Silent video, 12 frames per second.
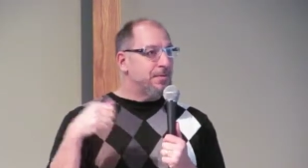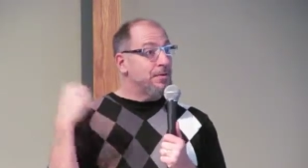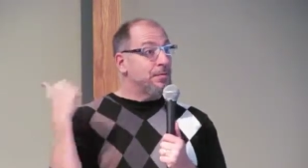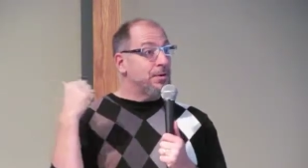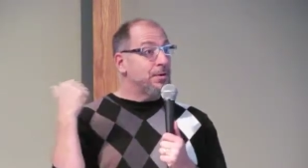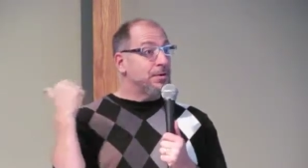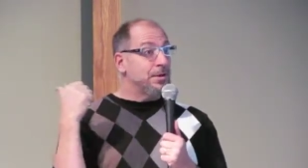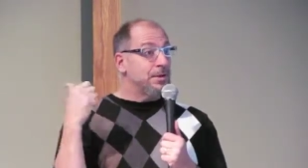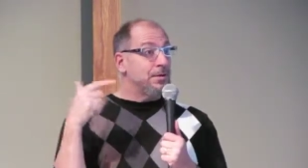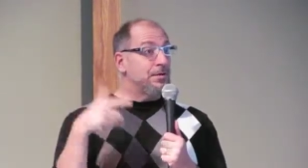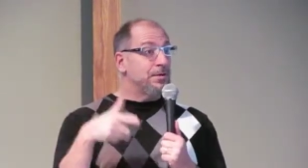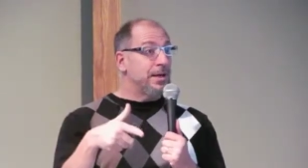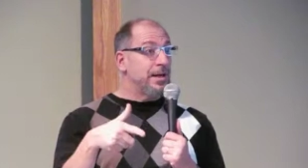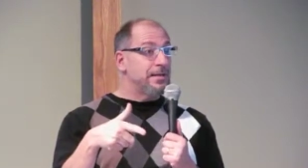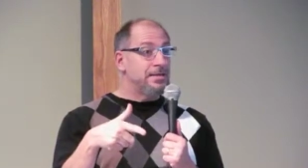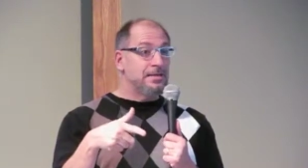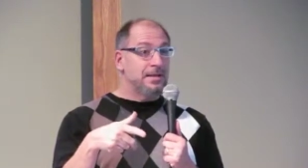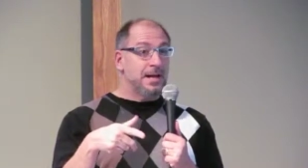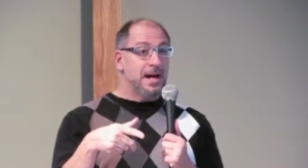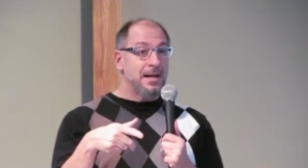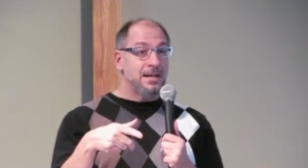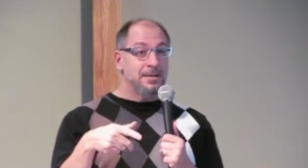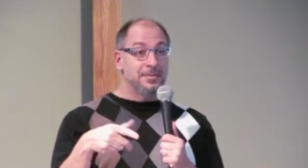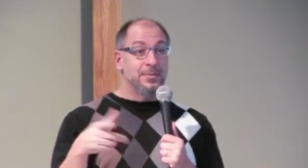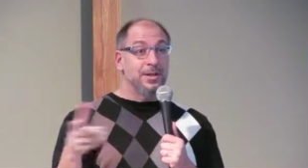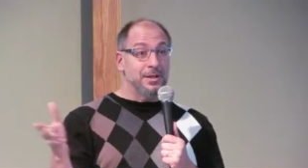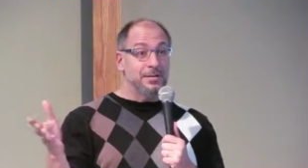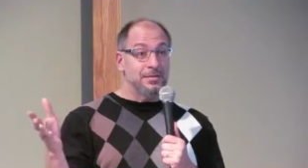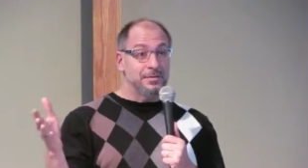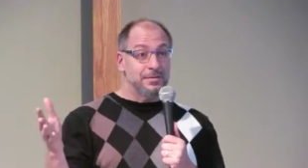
for the world to know that God is real.